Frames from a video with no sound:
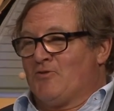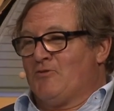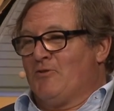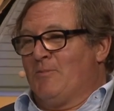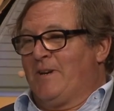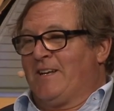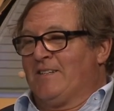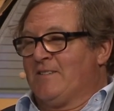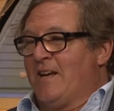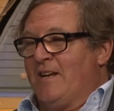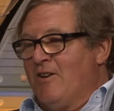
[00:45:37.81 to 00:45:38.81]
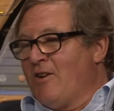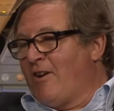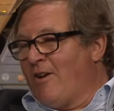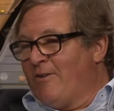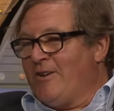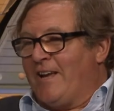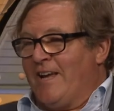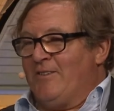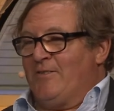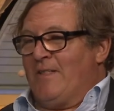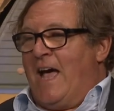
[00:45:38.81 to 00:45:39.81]
So nobody can say, no, no, no, you
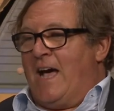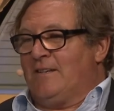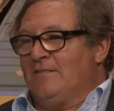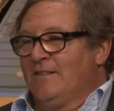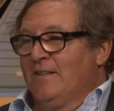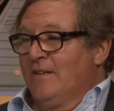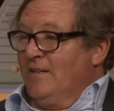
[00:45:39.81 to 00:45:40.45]
can't do that.